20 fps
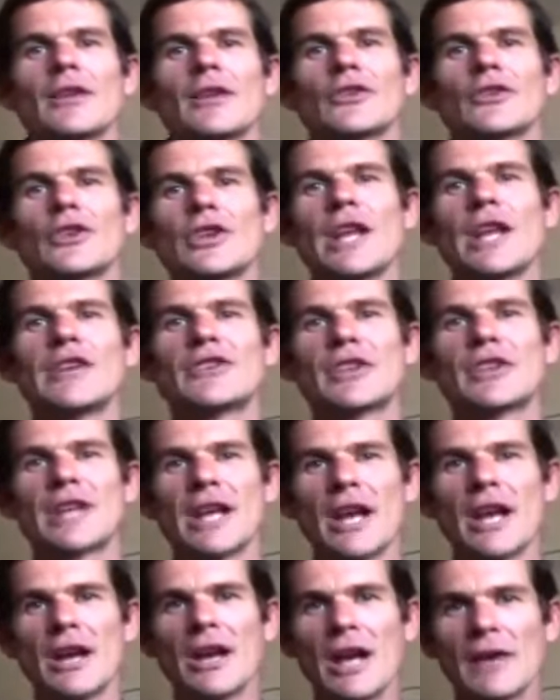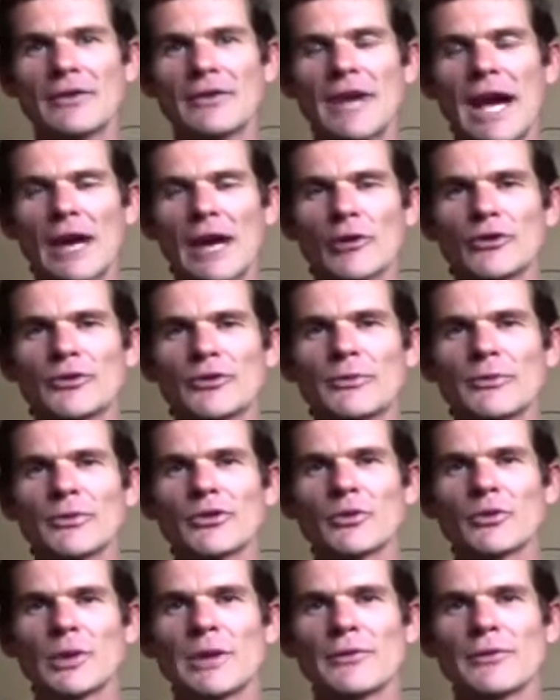So you need to get enough calories and
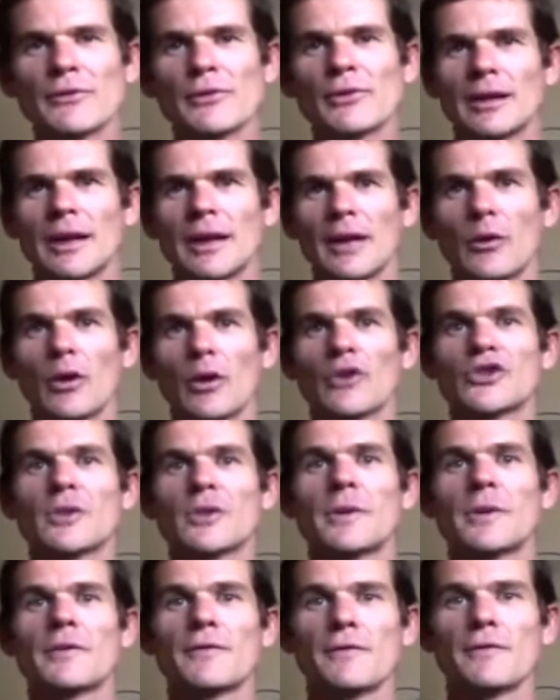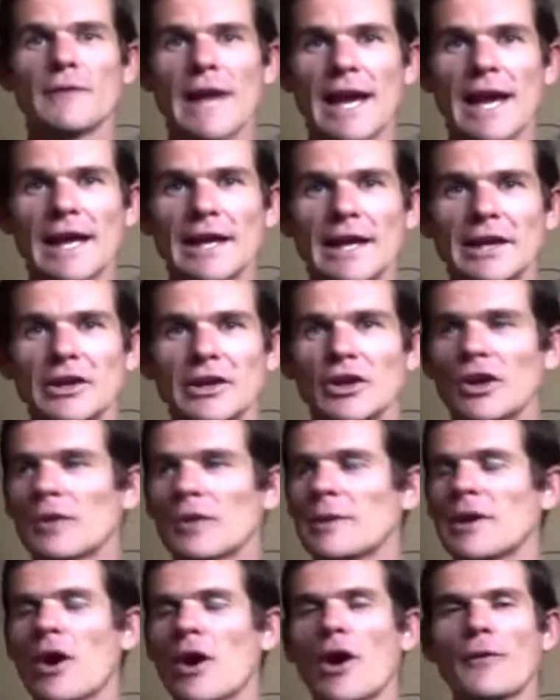sweet fruit, otherwise you're going to be flailing. You're
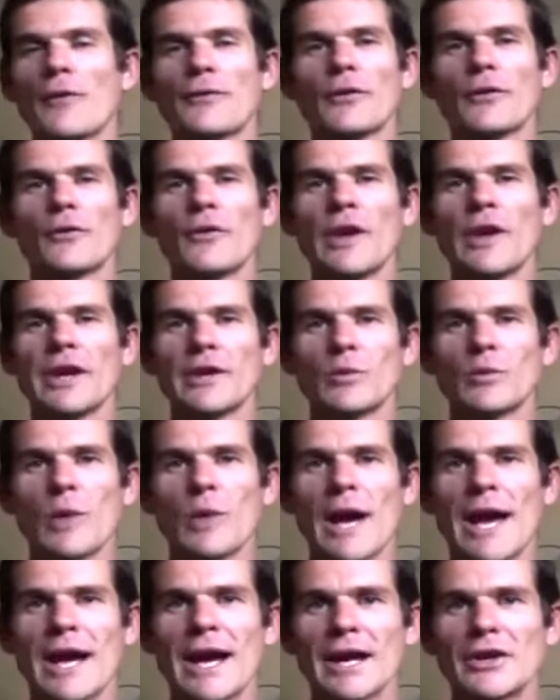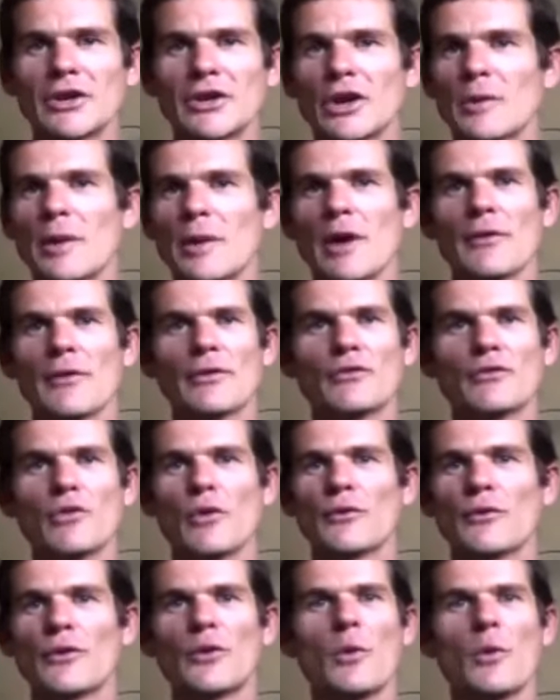going to be off the vegan wagon, you're going to be off the
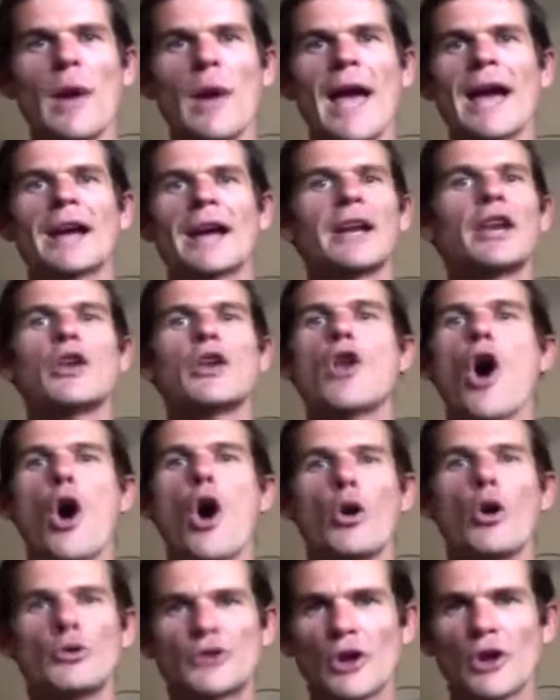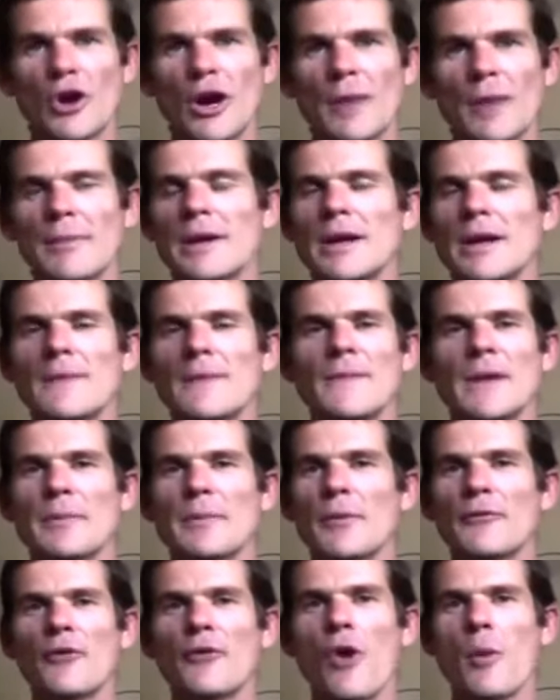raw food wagon in no time. Your
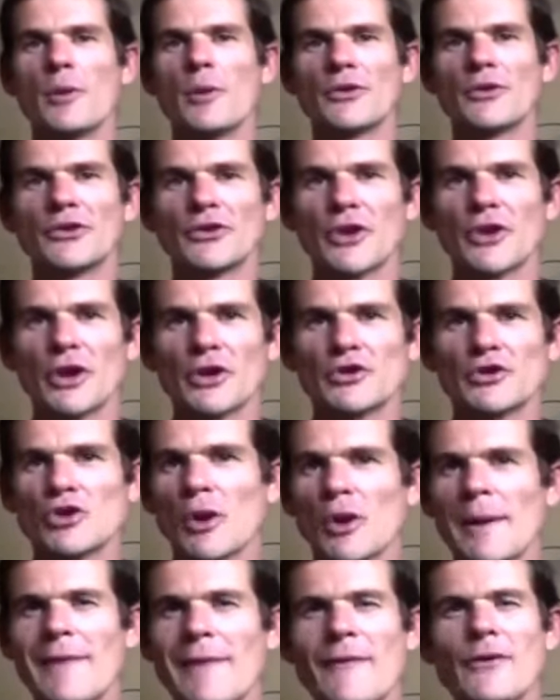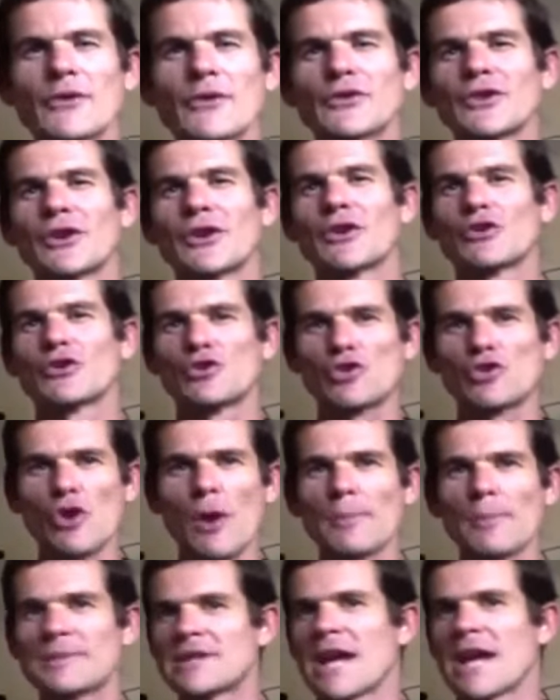performance is going to drop, everything's going to
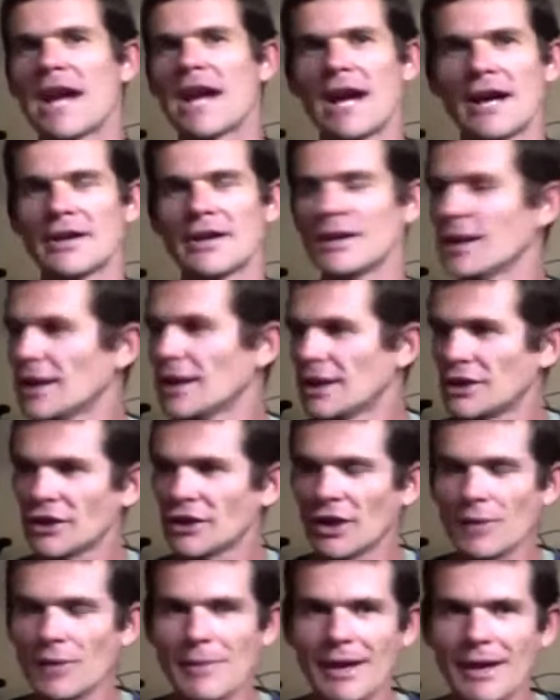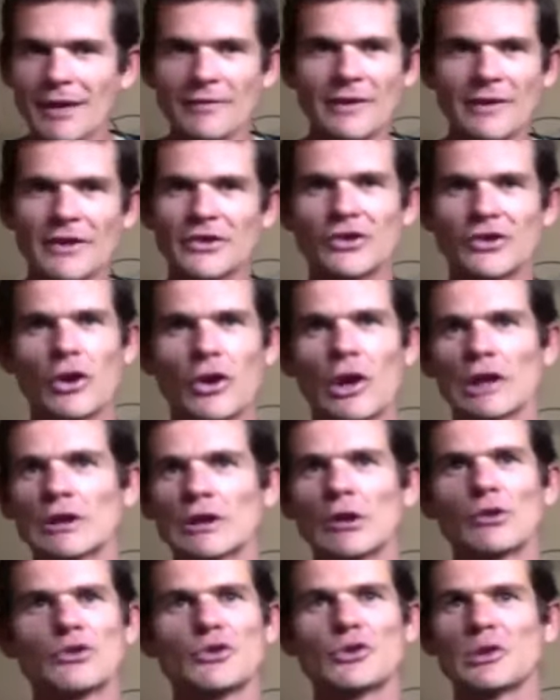drop down. You're going to manifest
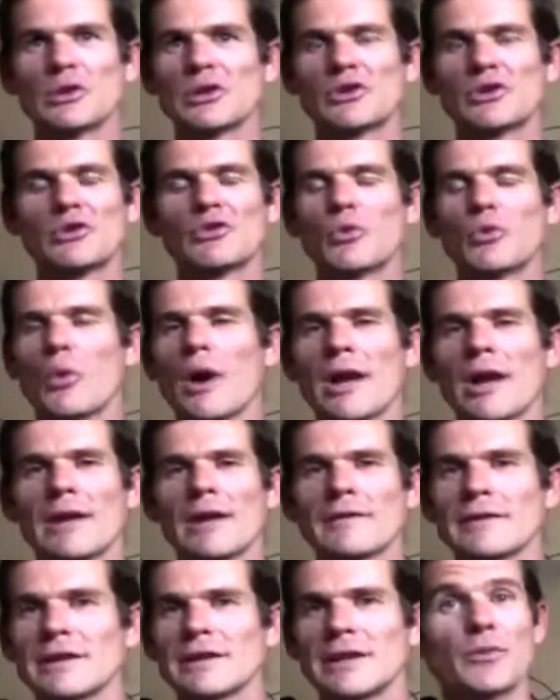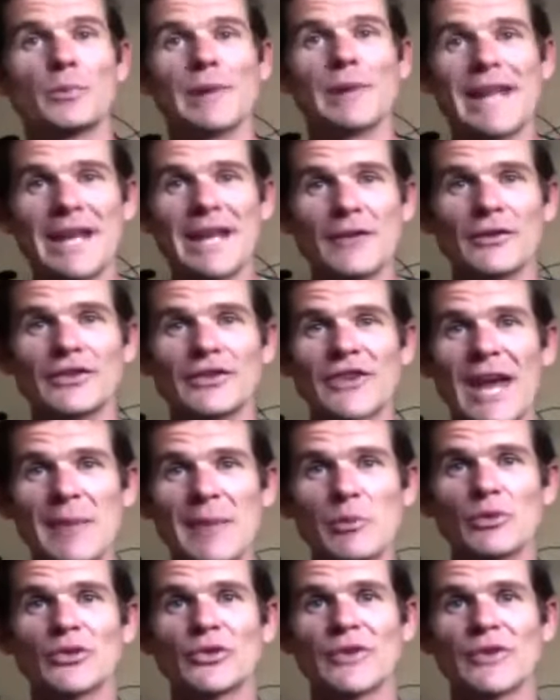psychological issues, whatever. Plenty of
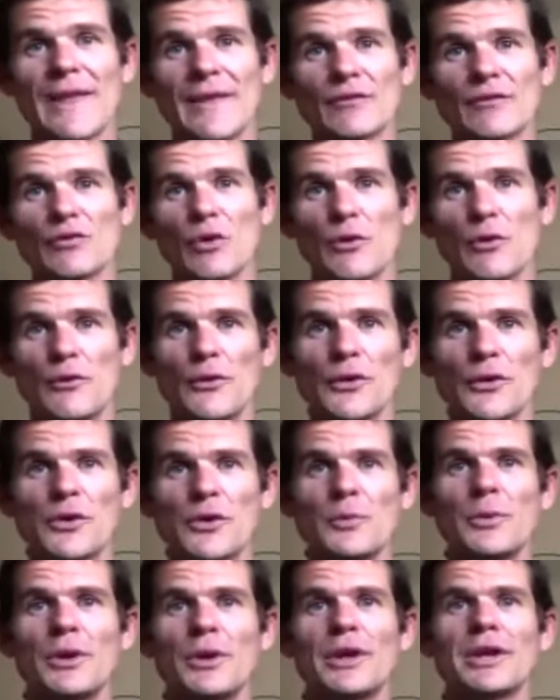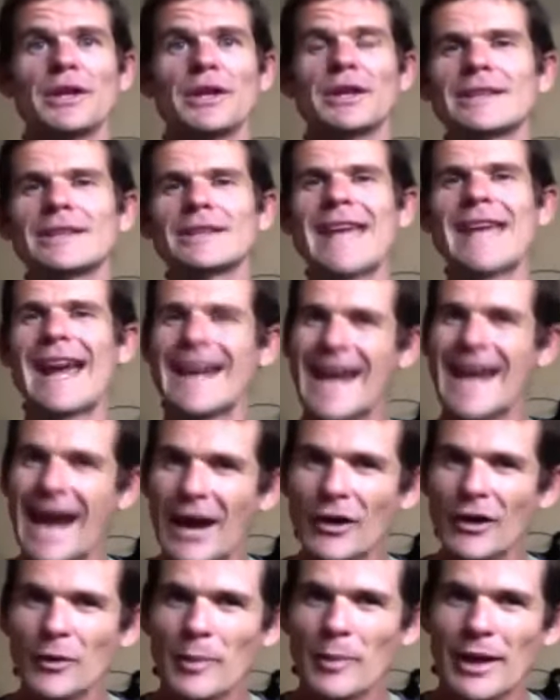examples of that in the raw food community.
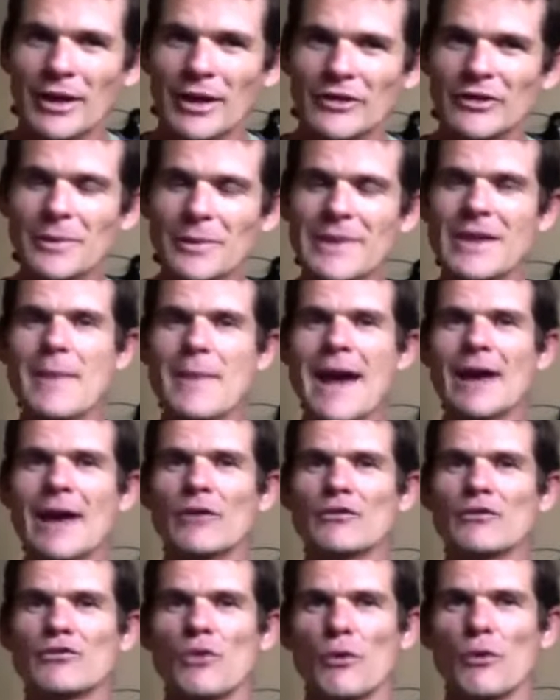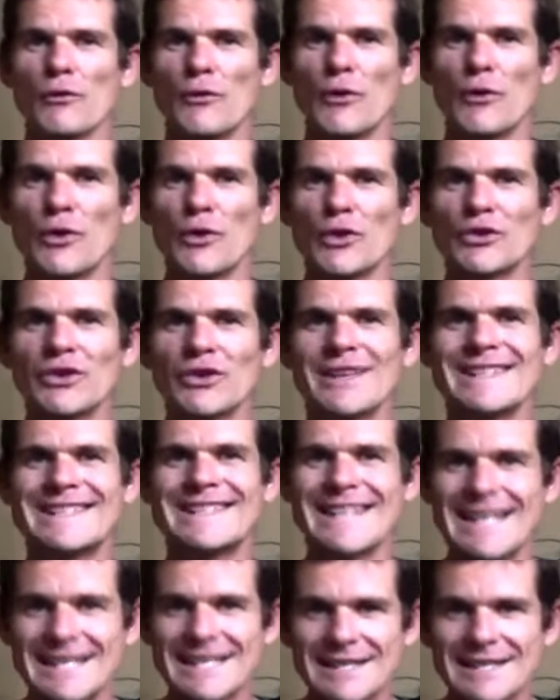Cacao dependence, I mean, the amount of raw fooders
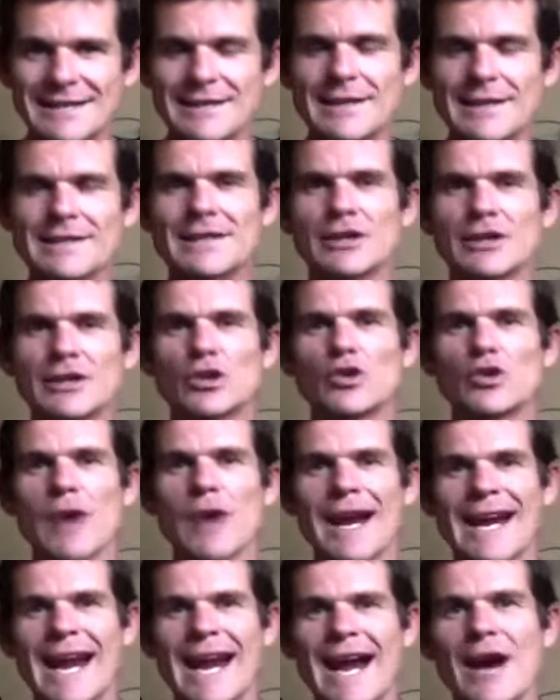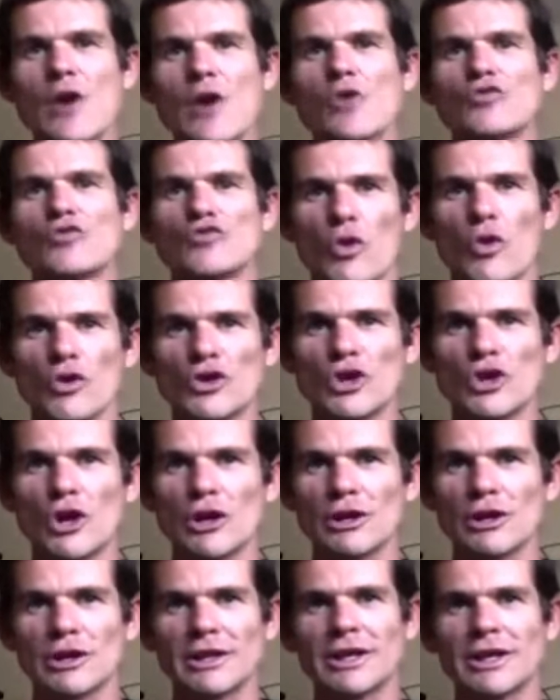addicted to cacao, raw
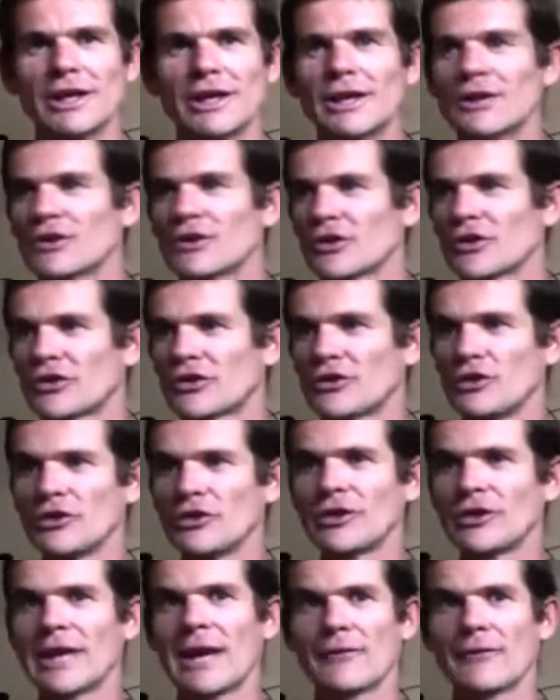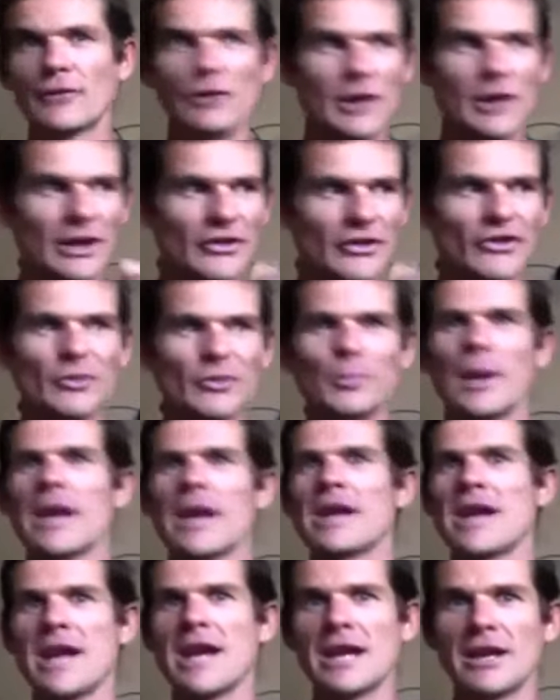chocolate, just using that for like a
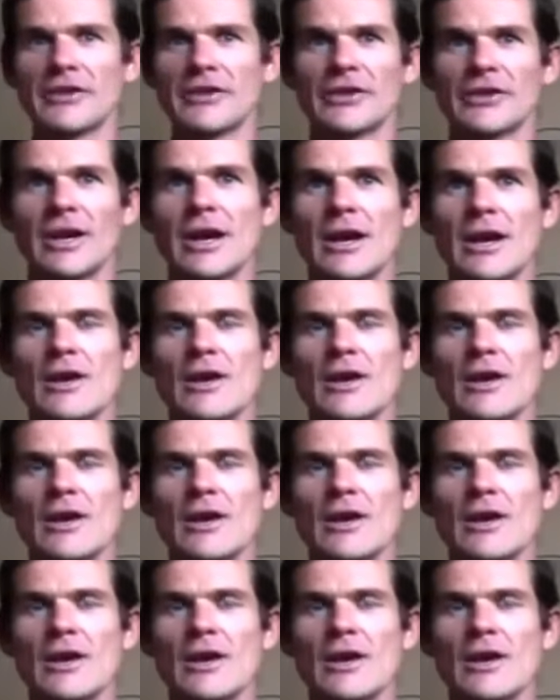speed hit, just